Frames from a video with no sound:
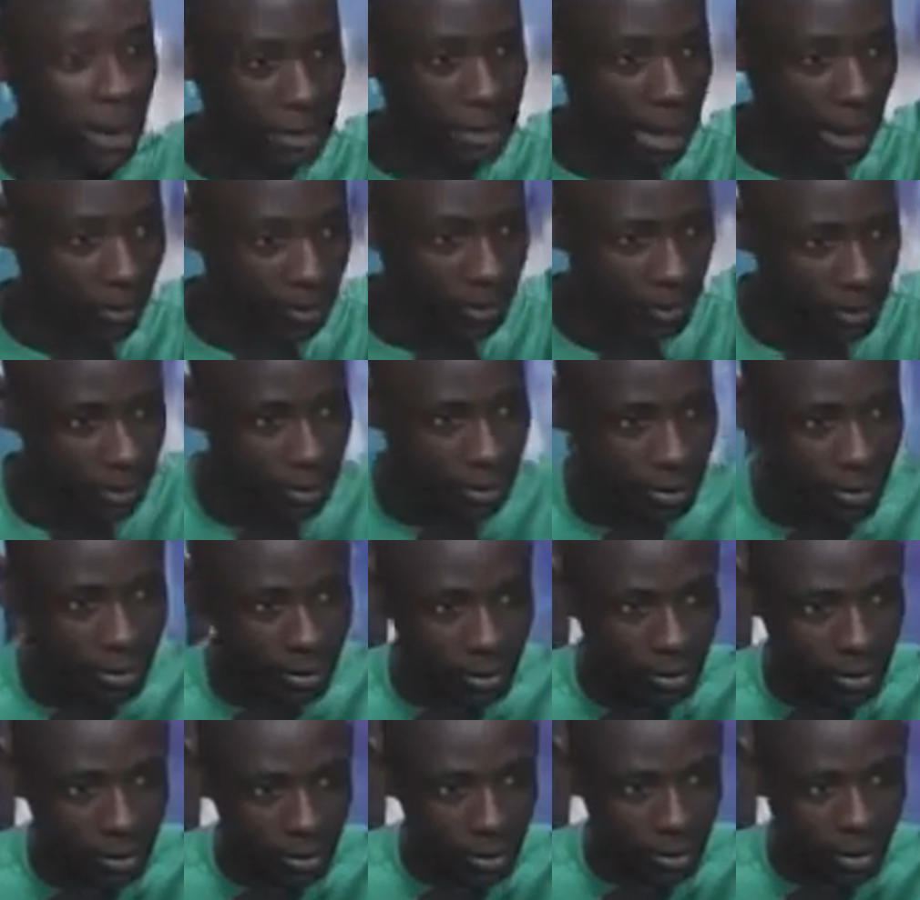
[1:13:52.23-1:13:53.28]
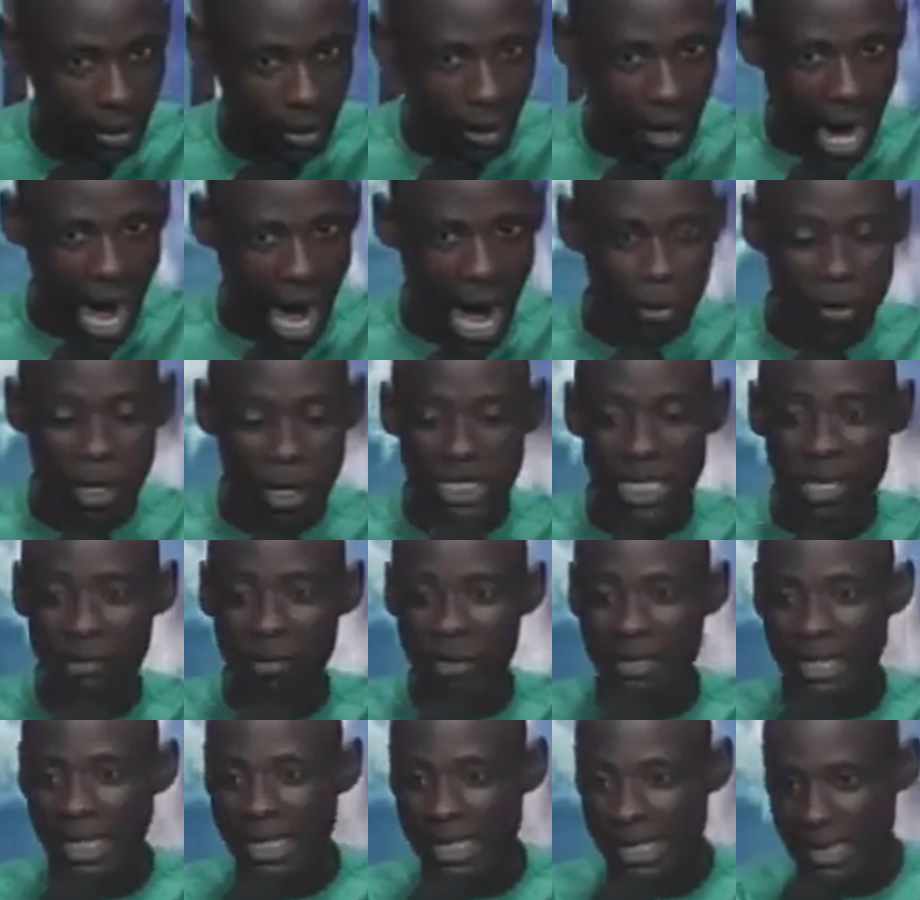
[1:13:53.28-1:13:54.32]
now? I just give
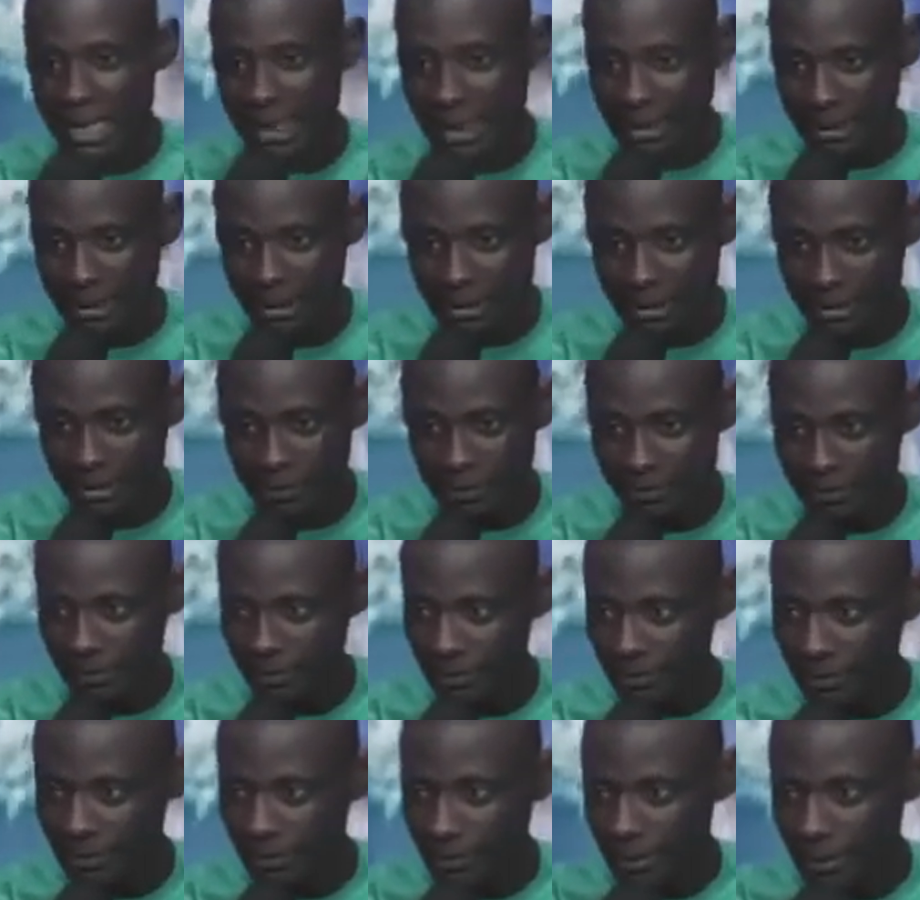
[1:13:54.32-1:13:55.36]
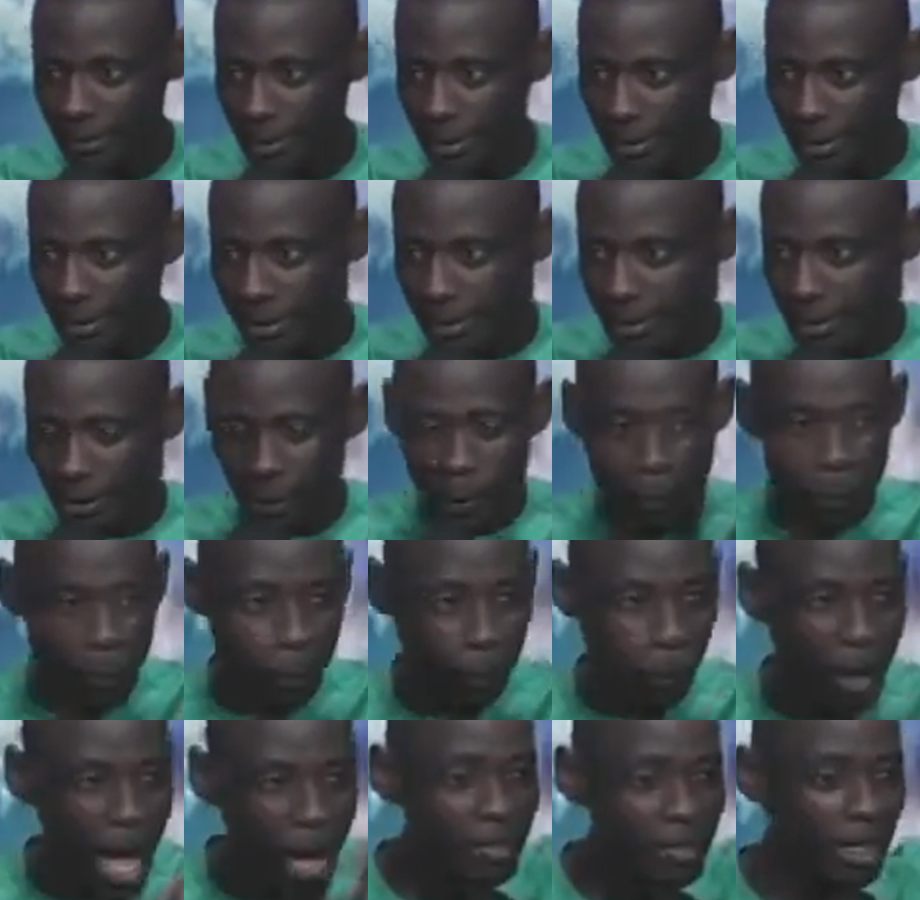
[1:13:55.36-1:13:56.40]
us the keys. Do
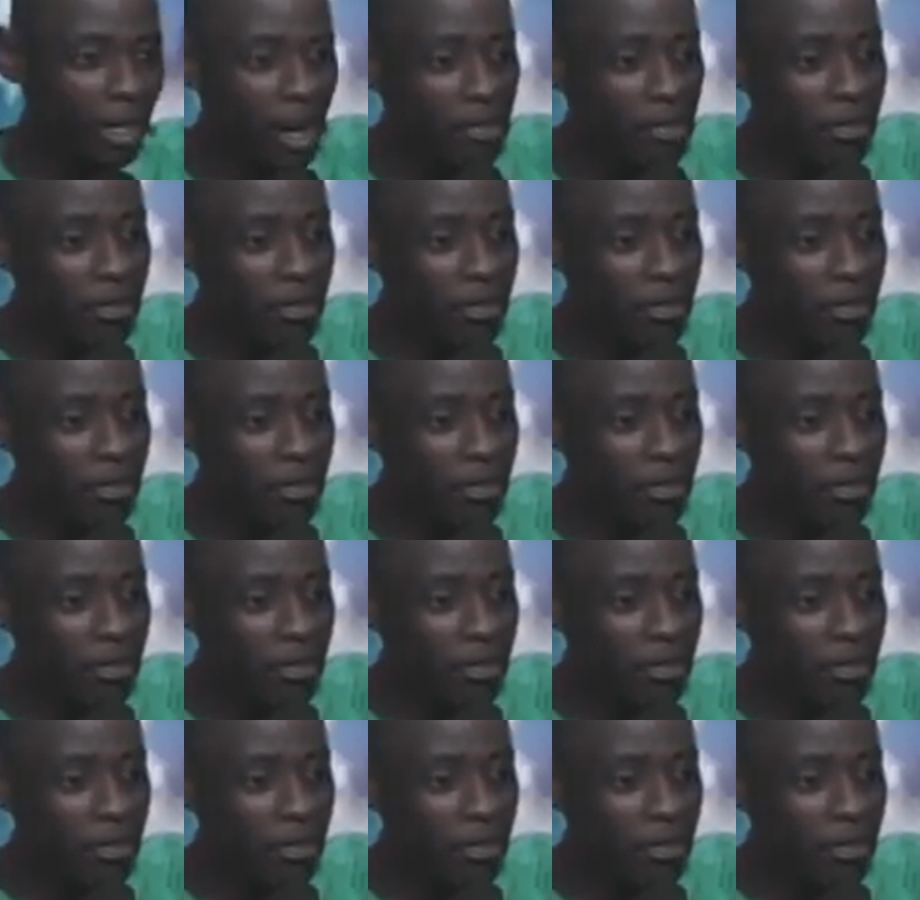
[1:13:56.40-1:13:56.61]
you have enough